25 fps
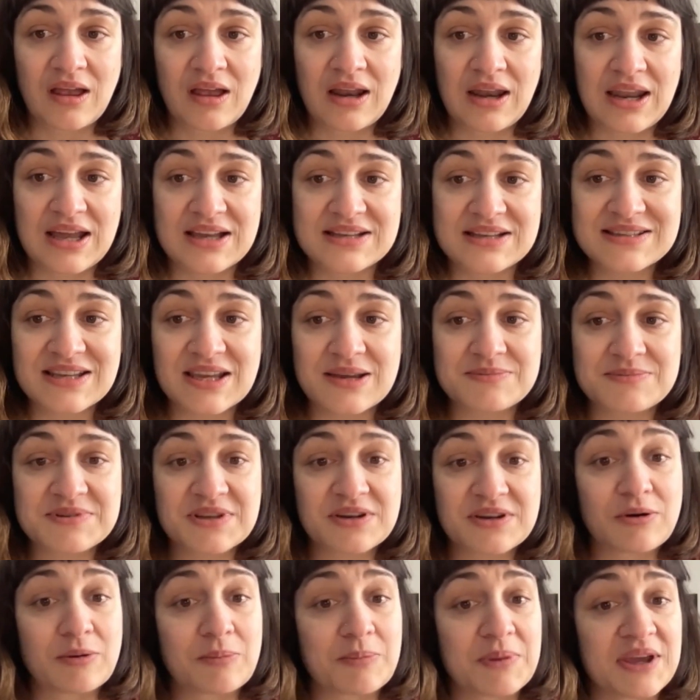Landscapes
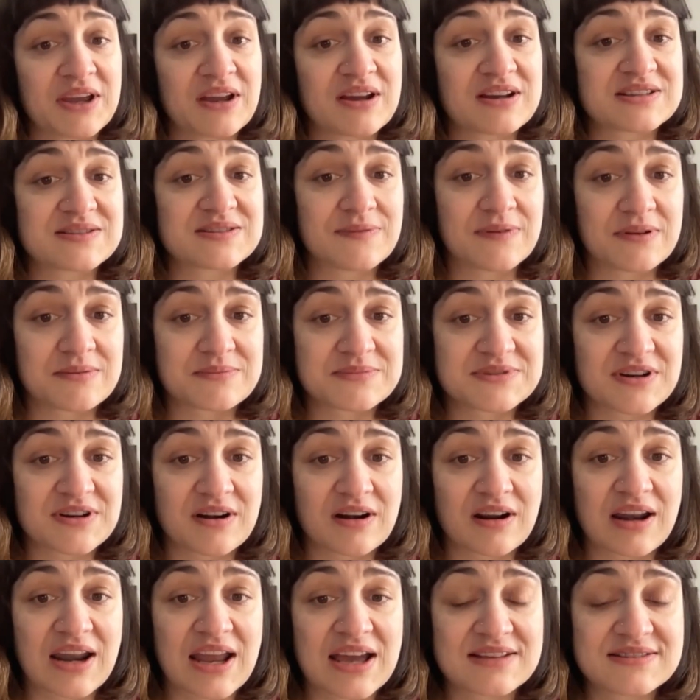in Hopinka's films are
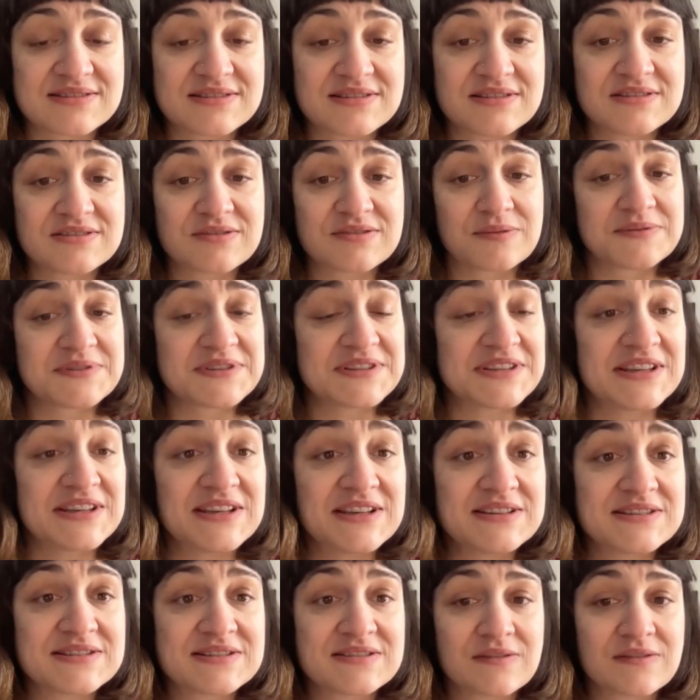glances of
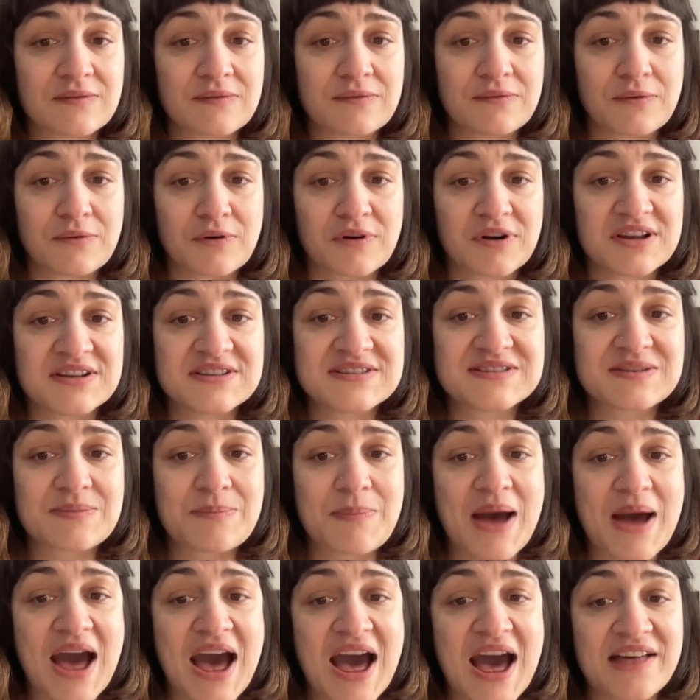seas, forests,
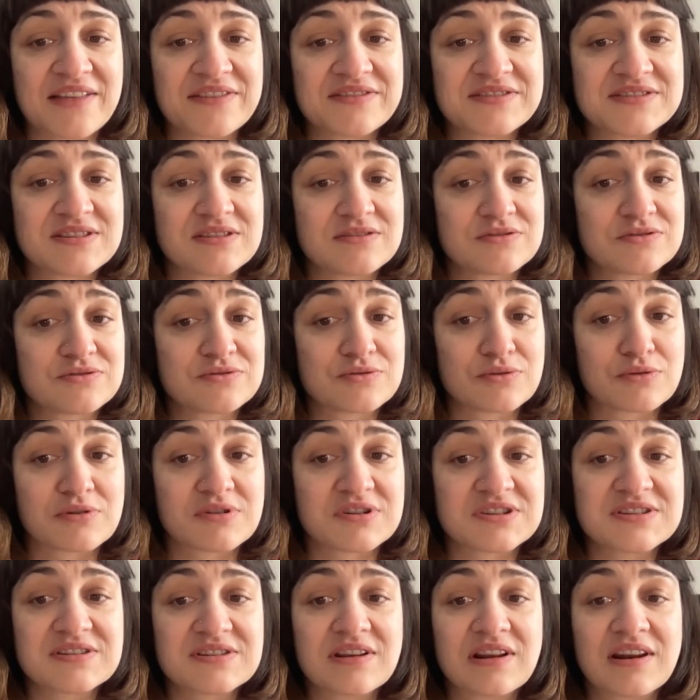paths,
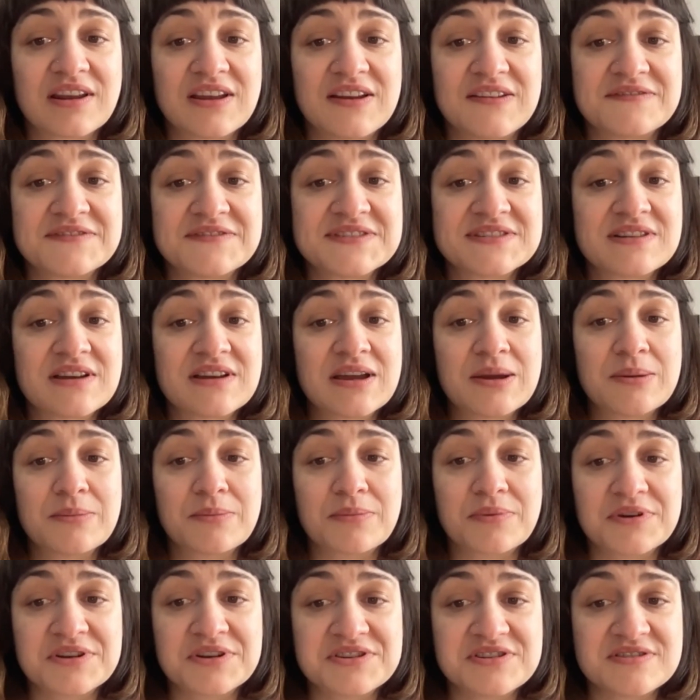source, cliffs,
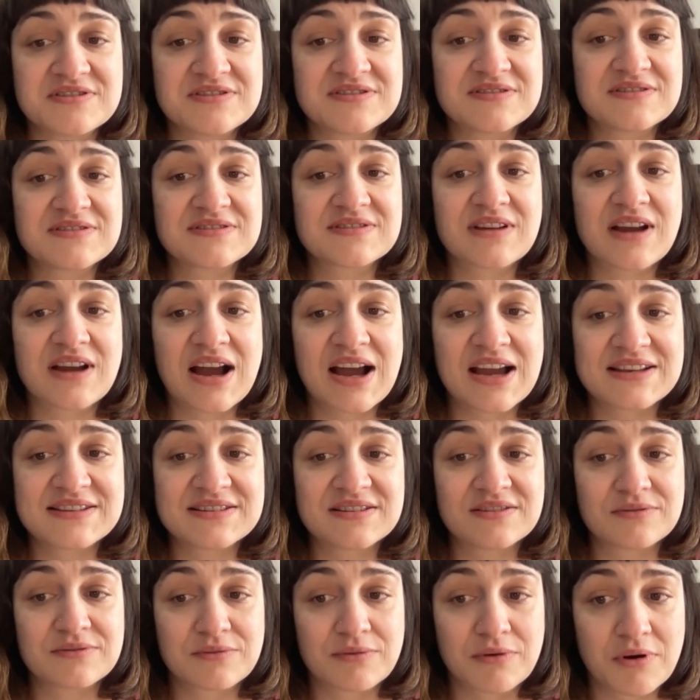bridges, skies,
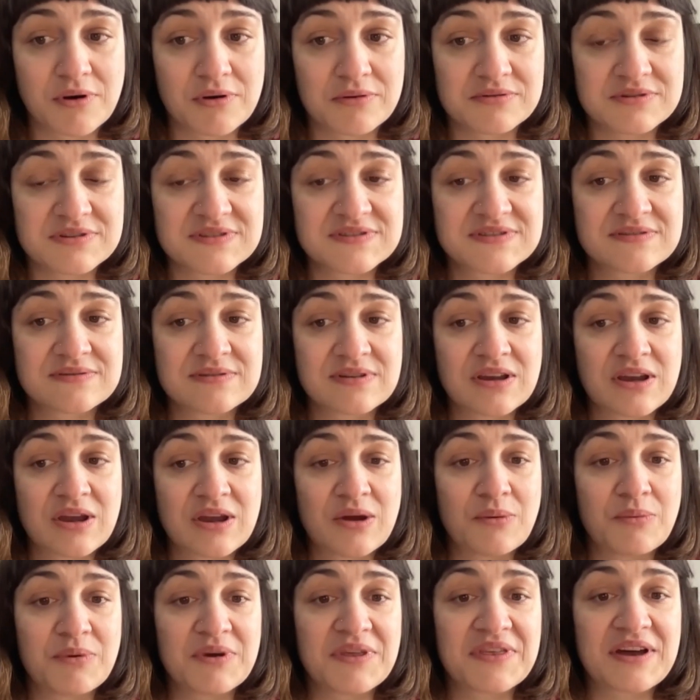and roads,
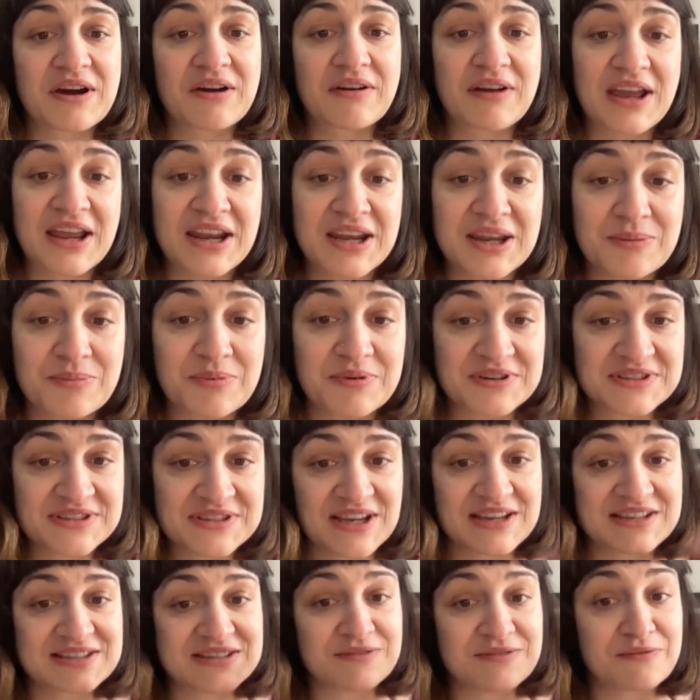without any
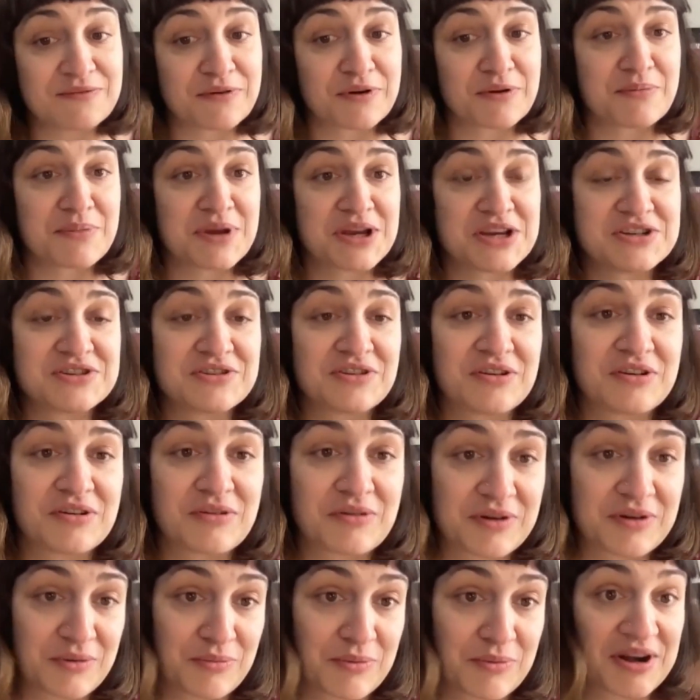precise information
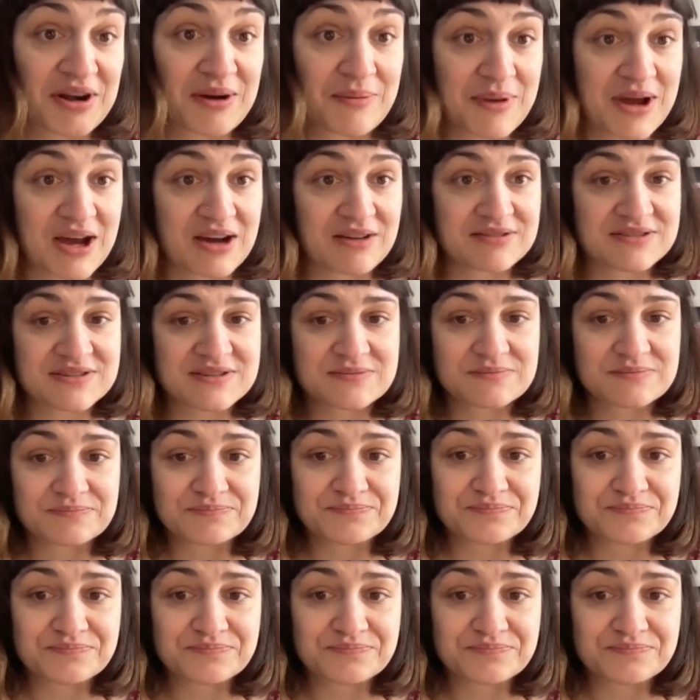or the whereabouts.